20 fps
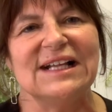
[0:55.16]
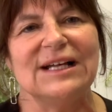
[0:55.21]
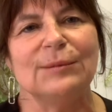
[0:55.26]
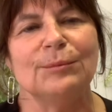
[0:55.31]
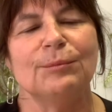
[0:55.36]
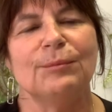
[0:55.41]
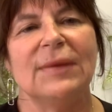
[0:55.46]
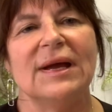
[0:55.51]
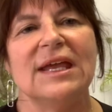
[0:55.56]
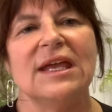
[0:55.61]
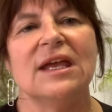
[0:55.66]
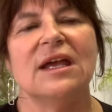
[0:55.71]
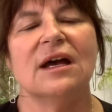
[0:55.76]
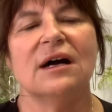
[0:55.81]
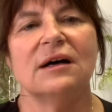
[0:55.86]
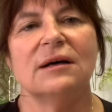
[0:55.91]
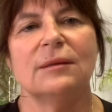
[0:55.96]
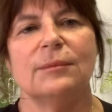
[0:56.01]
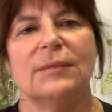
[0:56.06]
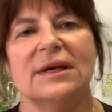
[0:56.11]
my
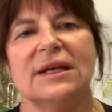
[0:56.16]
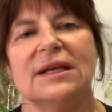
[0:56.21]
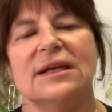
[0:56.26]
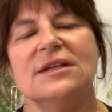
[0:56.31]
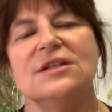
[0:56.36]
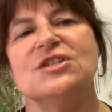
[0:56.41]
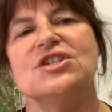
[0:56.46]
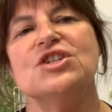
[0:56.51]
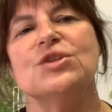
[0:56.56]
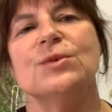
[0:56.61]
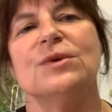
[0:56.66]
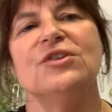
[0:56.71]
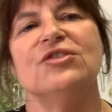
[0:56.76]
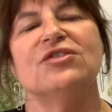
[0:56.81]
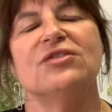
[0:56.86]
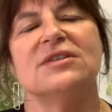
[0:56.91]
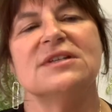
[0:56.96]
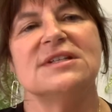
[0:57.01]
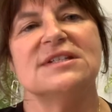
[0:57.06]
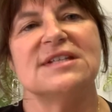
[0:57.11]
gut, my
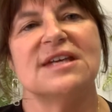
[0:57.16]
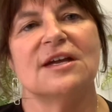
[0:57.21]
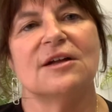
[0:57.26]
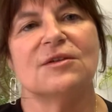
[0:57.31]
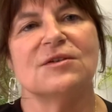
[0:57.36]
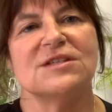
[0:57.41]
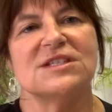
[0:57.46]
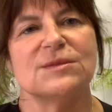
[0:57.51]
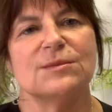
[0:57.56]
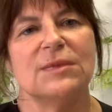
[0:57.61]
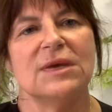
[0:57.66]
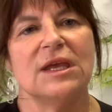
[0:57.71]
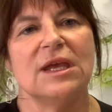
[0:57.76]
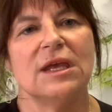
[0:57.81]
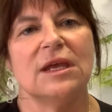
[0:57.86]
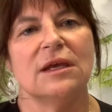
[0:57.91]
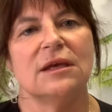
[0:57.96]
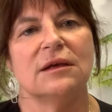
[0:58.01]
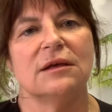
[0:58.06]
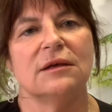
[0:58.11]
intuition tells
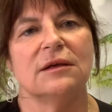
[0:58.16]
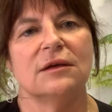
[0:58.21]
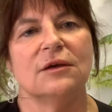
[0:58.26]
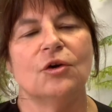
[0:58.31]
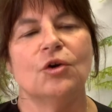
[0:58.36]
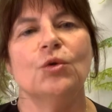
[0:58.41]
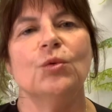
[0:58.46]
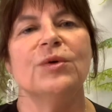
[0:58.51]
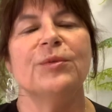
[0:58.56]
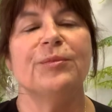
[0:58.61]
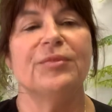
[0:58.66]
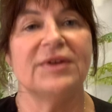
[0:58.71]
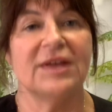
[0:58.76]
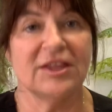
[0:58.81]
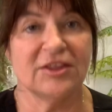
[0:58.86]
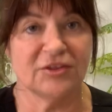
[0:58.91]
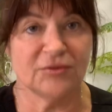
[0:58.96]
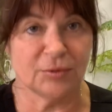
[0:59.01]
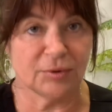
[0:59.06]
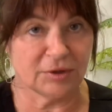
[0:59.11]
me go with
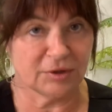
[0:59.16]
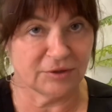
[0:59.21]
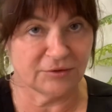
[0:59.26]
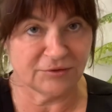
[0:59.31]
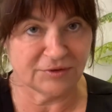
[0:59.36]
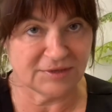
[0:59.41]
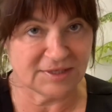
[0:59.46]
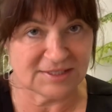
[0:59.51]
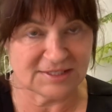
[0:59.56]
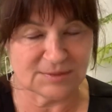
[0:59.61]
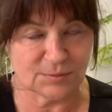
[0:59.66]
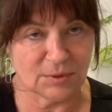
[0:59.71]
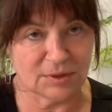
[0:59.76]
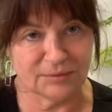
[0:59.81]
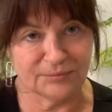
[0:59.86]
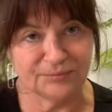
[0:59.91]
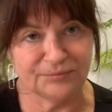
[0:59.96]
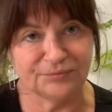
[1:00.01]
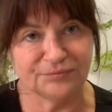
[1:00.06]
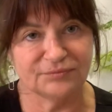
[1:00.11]
breath work for this
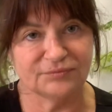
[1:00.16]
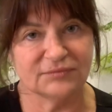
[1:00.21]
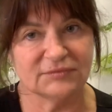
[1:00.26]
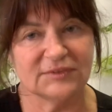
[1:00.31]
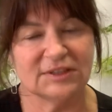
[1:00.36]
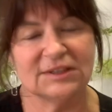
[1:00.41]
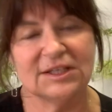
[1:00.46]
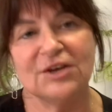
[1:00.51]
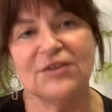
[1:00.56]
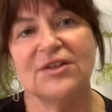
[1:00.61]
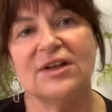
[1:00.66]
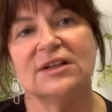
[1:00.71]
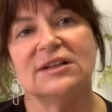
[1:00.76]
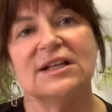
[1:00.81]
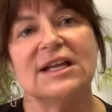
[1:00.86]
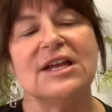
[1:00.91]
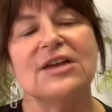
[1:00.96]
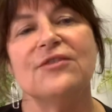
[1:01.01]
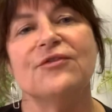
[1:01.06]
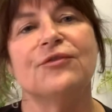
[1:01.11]
one. Allow that
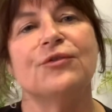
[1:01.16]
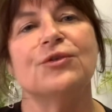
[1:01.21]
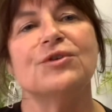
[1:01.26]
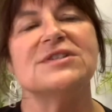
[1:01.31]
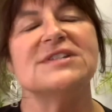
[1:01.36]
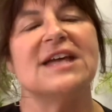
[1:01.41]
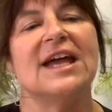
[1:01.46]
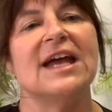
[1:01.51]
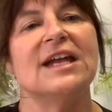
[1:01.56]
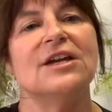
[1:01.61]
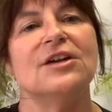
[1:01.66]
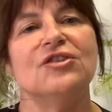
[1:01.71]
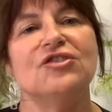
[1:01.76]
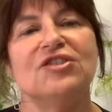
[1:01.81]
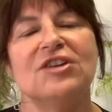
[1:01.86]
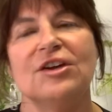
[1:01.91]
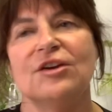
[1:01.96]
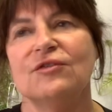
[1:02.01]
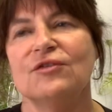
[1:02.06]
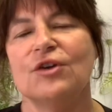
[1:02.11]
life force
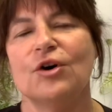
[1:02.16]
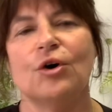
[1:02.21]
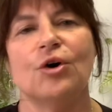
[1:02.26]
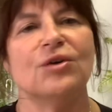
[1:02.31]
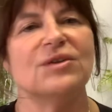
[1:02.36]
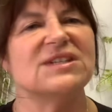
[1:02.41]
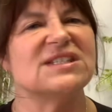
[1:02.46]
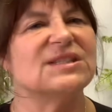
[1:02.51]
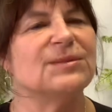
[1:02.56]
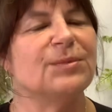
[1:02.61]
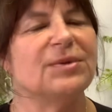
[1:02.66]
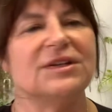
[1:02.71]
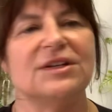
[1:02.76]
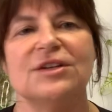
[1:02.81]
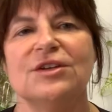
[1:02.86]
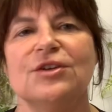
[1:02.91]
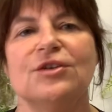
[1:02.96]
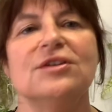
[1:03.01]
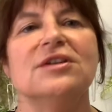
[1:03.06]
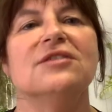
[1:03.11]
energy of God,
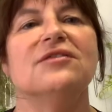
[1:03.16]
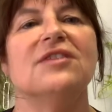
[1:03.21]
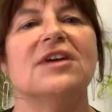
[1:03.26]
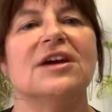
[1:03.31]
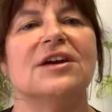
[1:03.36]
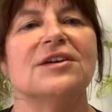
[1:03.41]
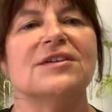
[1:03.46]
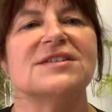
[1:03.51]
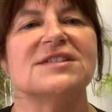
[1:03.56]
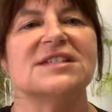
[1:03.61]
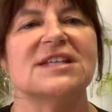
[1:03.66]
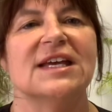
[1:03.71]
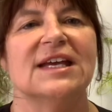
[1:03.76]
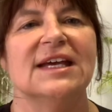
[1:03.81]
spirit, universe